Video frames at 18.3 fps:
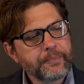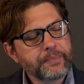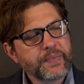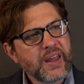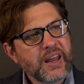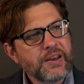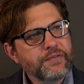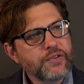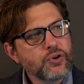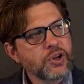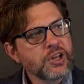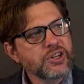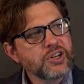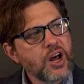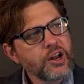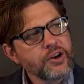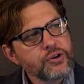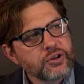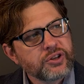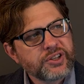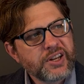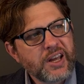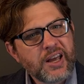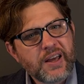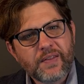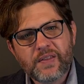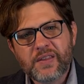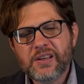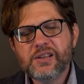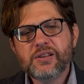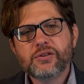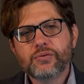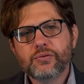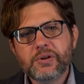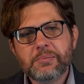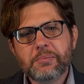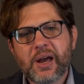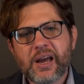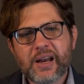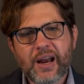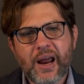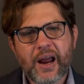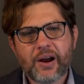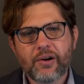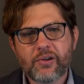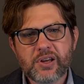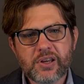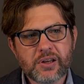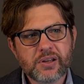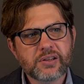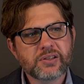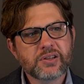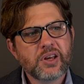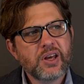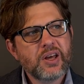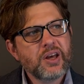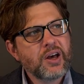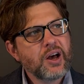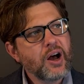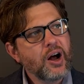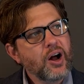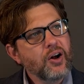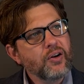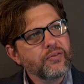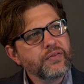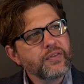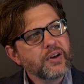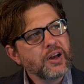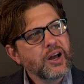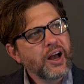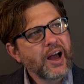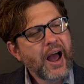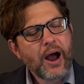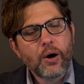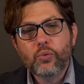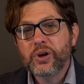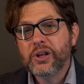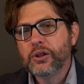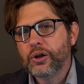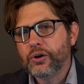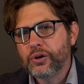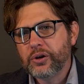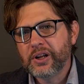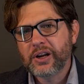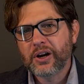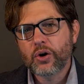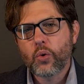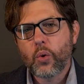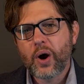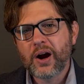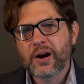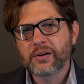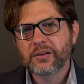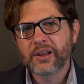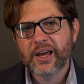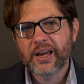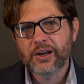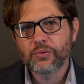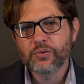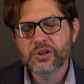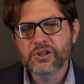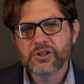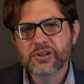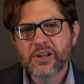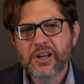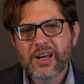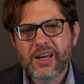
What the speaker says: if you can understand these three main areas of how we learn and acquire language,